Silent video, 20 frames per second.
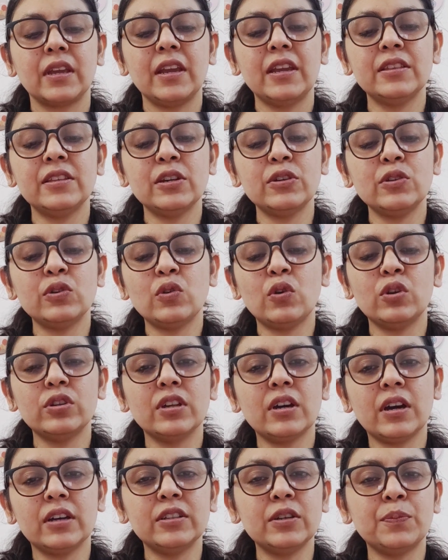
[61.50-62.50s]
Either you or
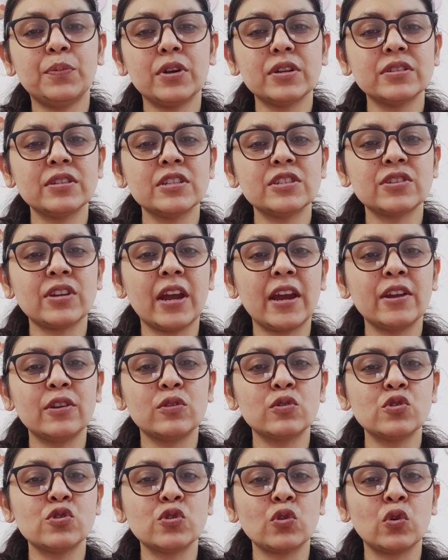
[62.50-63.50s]
the other person is
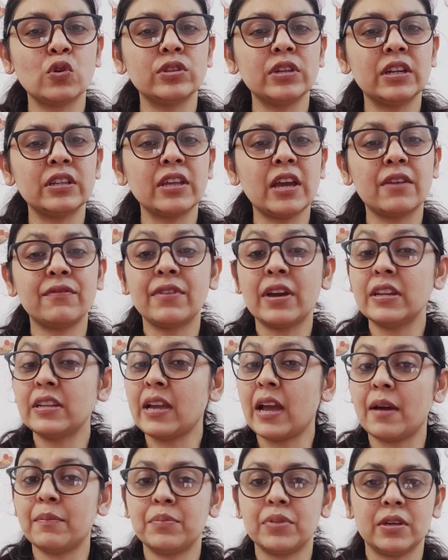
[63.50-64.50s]
trying to show that they are
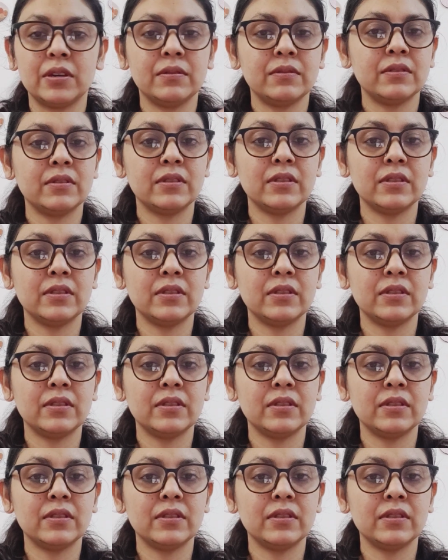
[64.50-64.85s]
very happy.